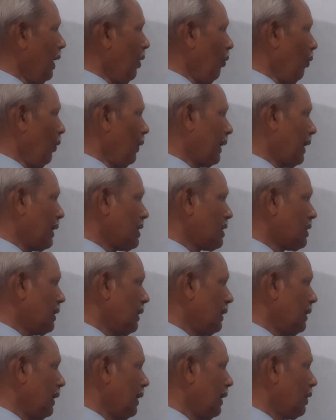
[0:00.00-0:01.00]
We can
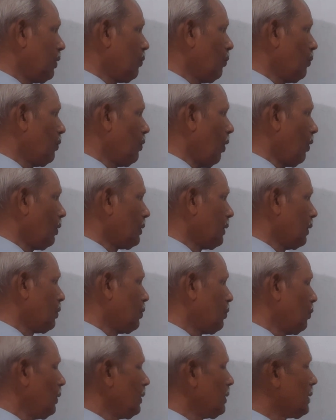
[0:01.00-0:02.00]
see there are 2 dots. The
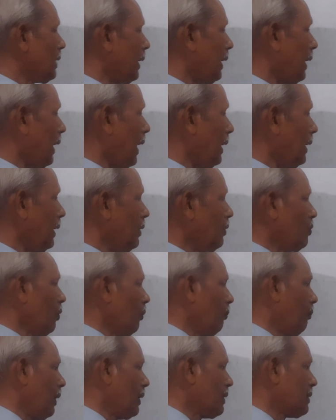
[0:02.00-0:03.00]
2 is the carry.
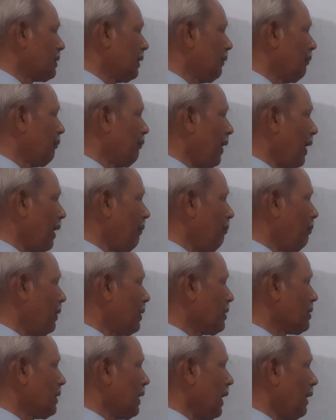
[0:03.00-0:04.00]
2 plus 3, 5
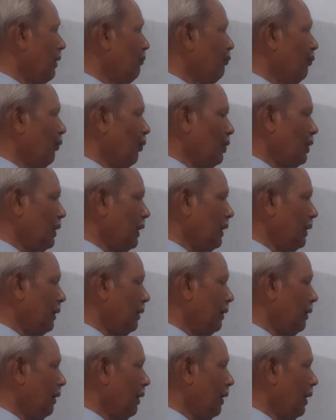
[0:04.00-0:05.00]
plus 9,
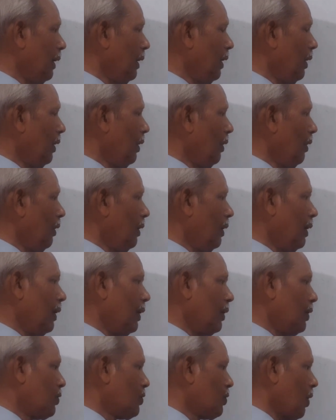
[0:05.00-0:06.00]
14.
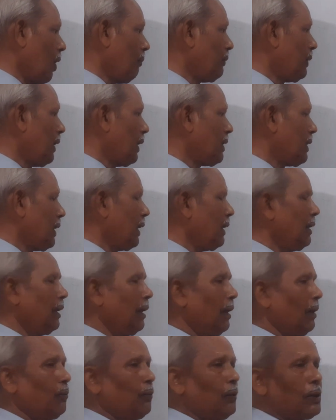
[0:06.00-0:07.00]
Drop the 10
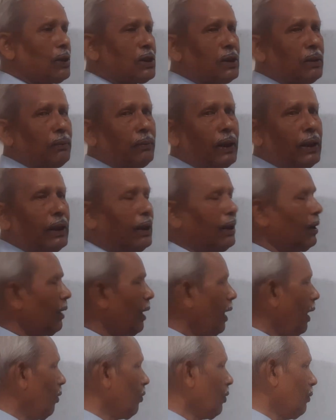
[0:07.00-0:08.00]
here. What's
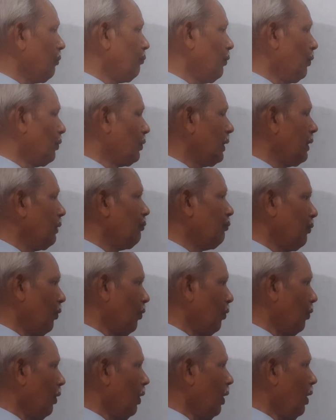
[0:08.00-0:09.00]
remaining out of 14?
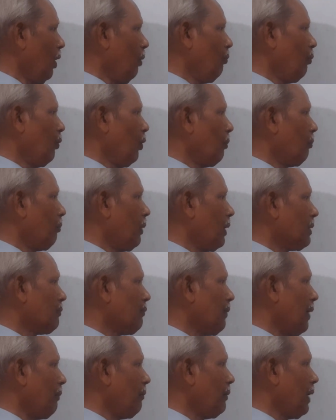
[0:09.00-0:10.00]
4. 4 plus
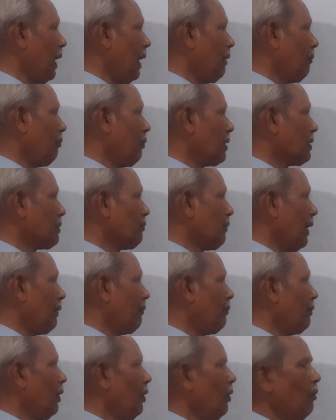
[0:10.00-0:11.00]
5, 9 plus
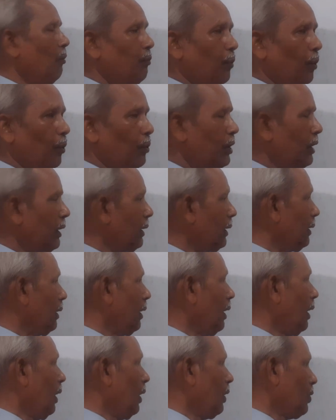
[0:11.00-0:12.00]
5,
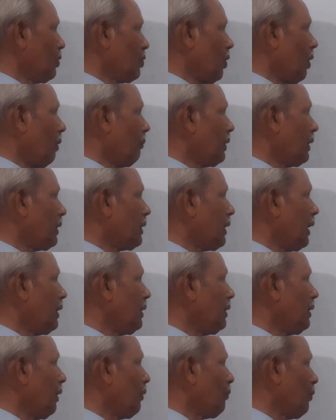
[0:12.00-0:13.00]
14. Drop the 10
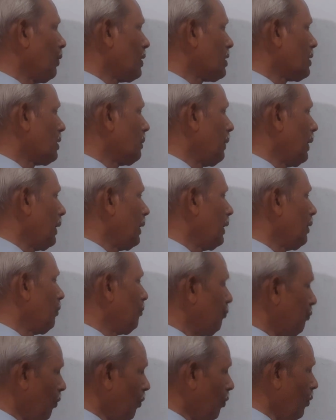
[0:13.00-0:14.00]
here. What's
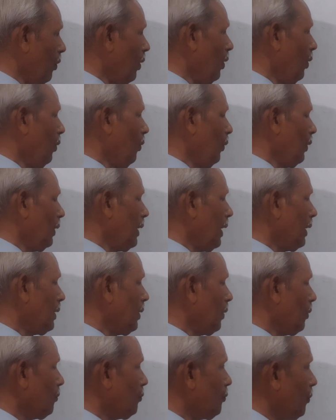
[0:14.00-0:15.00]
remaining? 4. We write
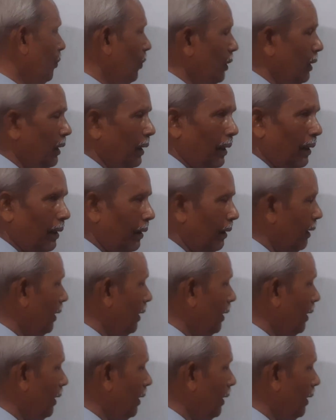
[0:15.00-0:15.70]
down 4 here.